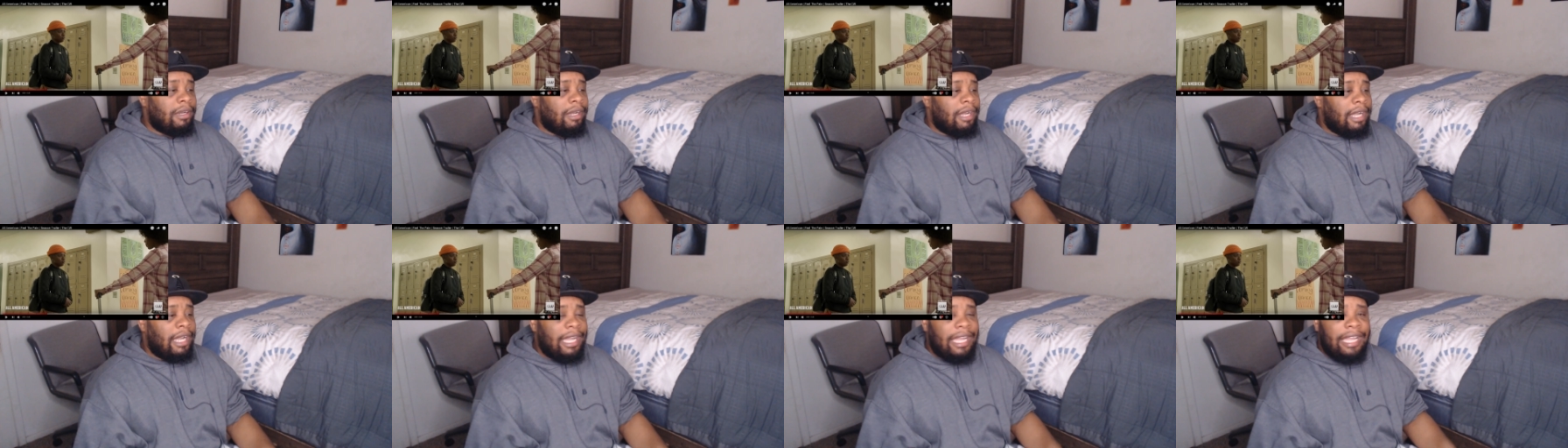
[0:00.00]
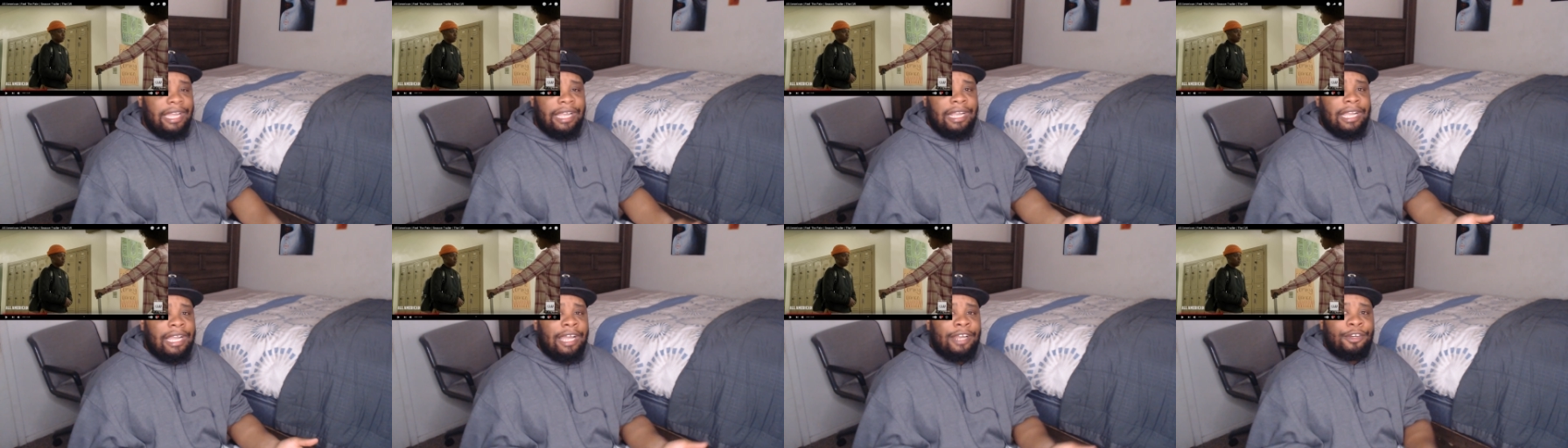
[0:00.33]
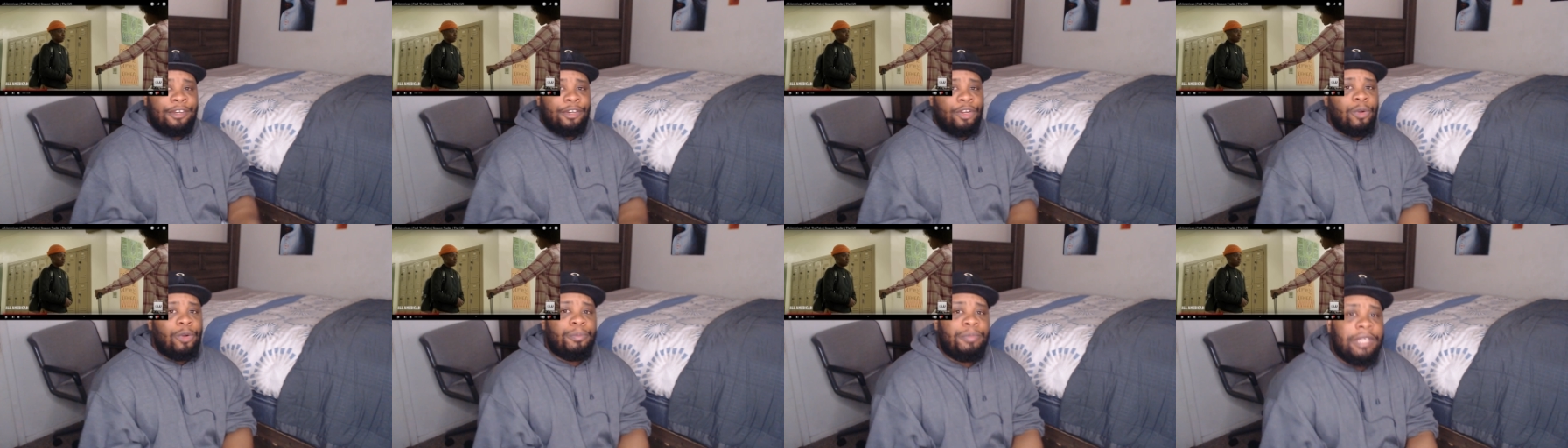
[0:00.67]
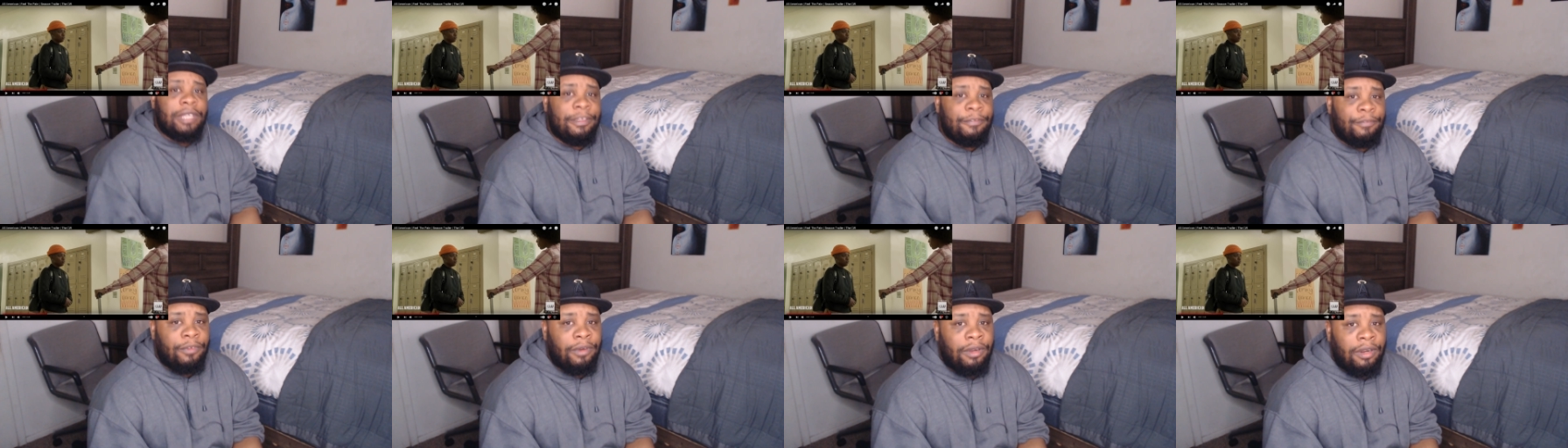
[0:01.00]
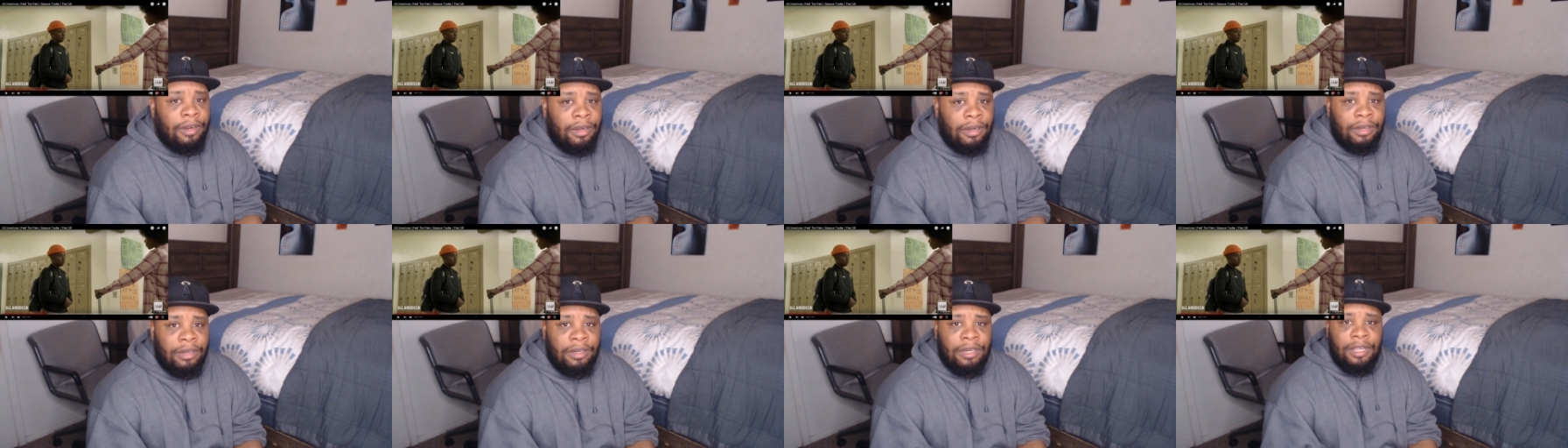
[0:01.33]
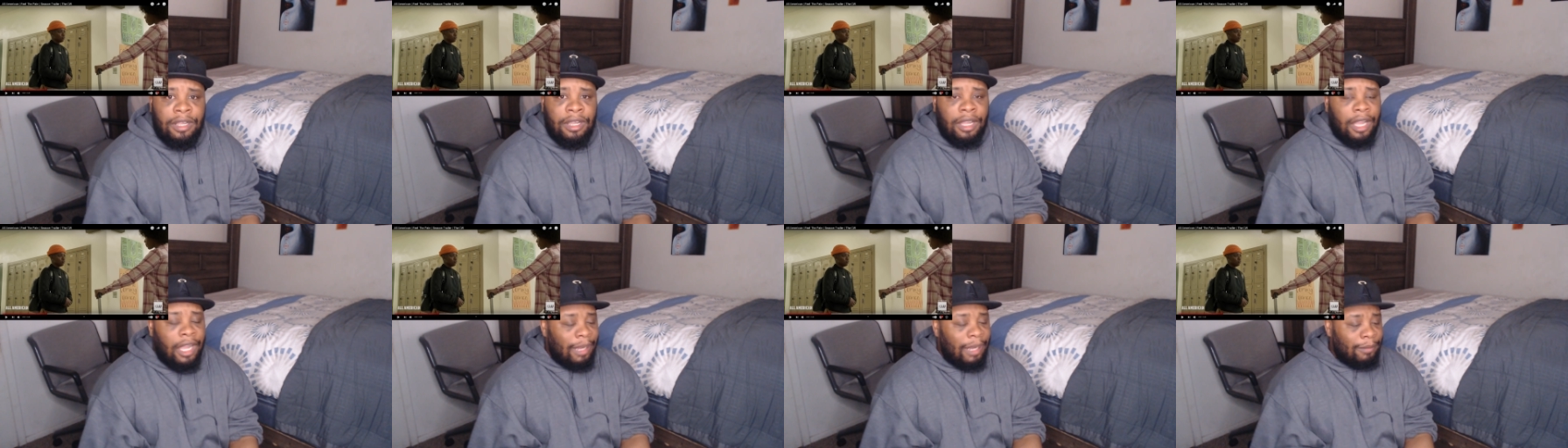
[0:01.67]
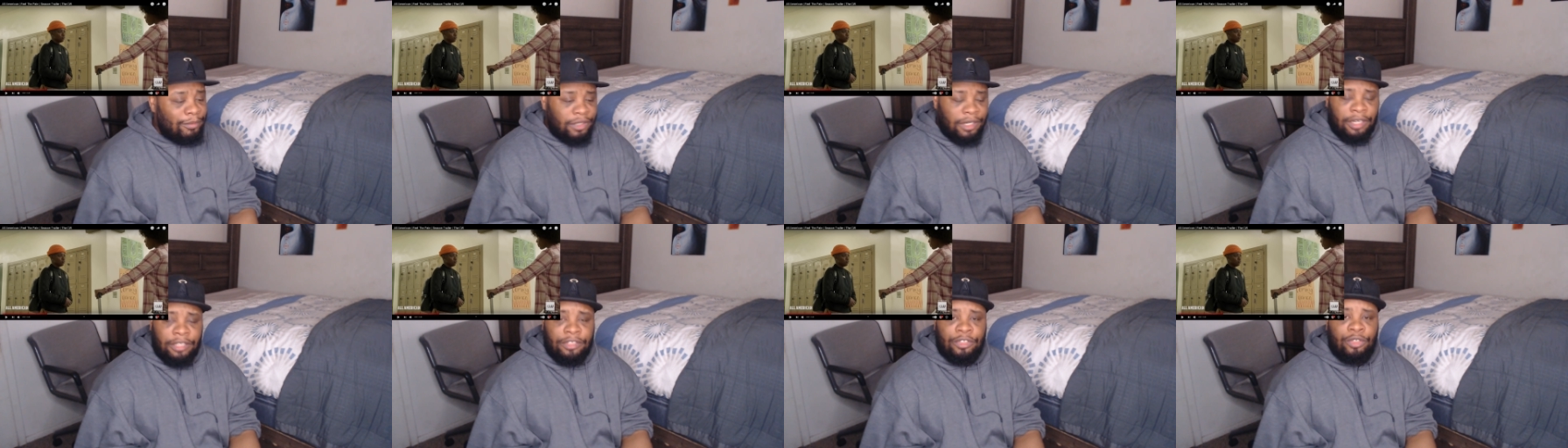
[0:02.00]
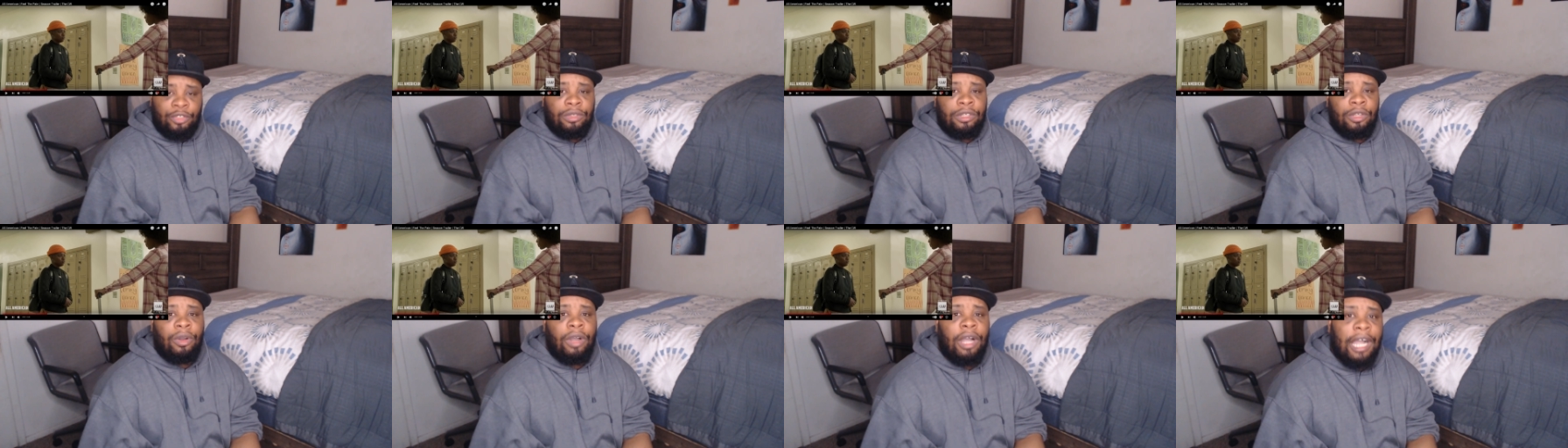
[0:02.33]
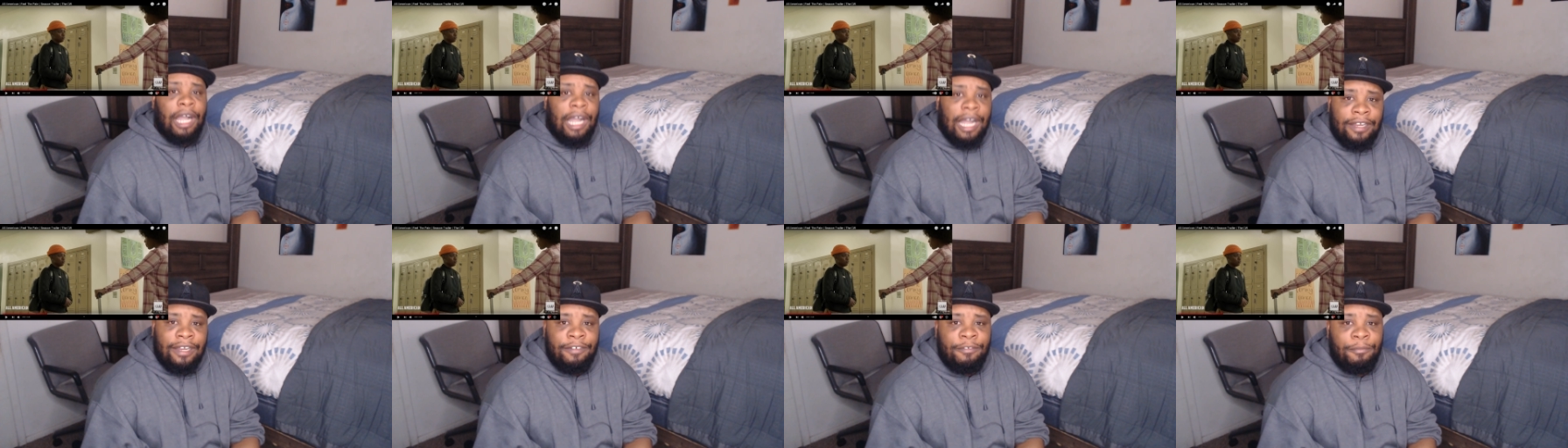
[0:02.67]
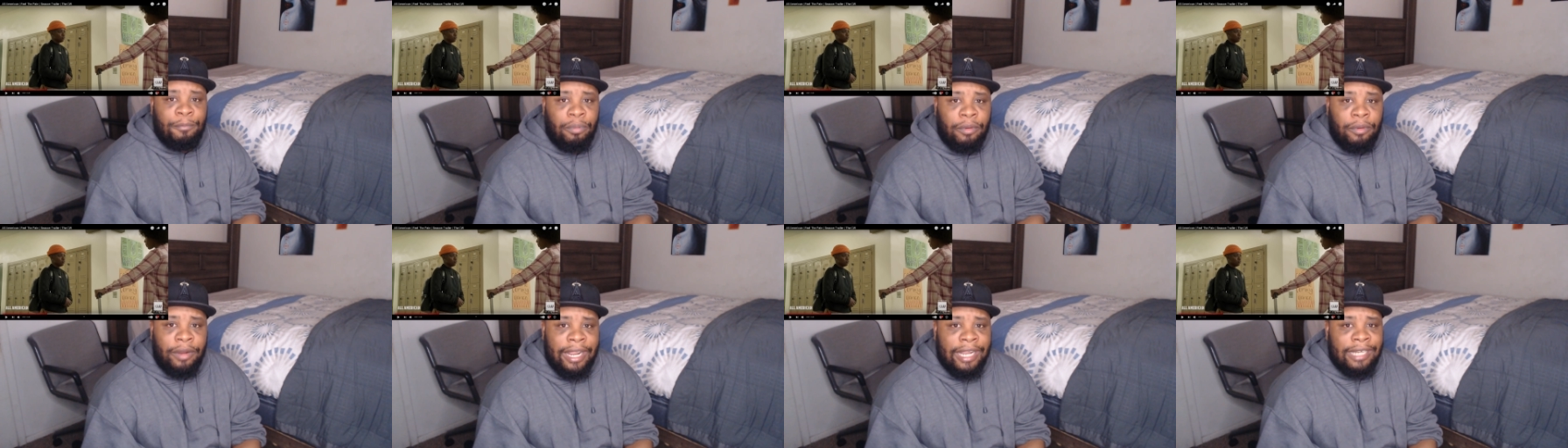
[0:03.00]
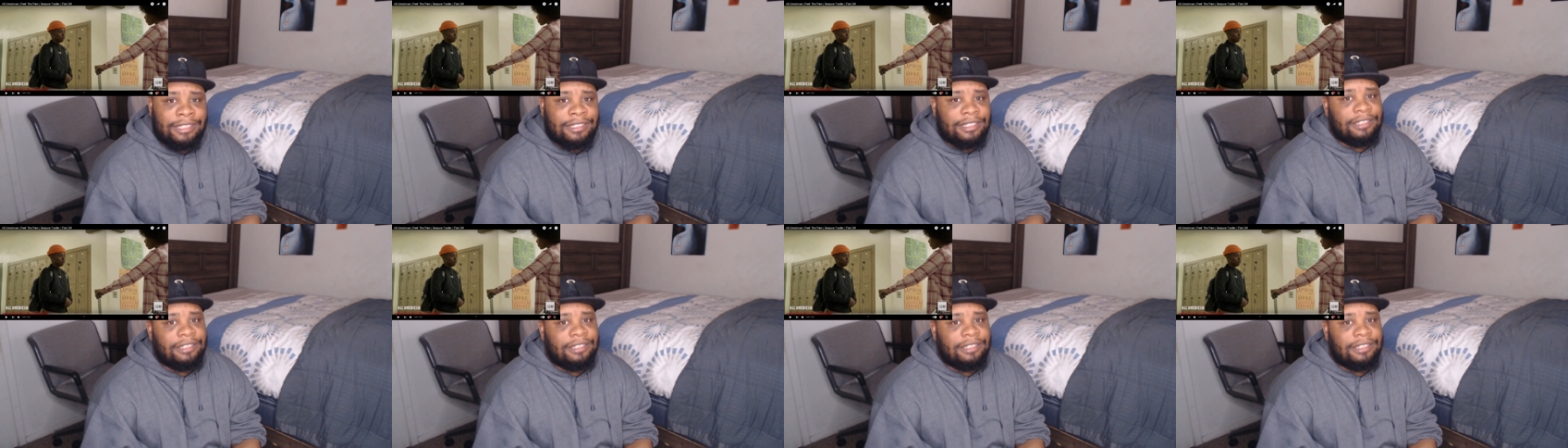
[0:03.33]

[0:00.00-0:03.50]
I ain't got no beef for her. I'm trying to do a little olive branch,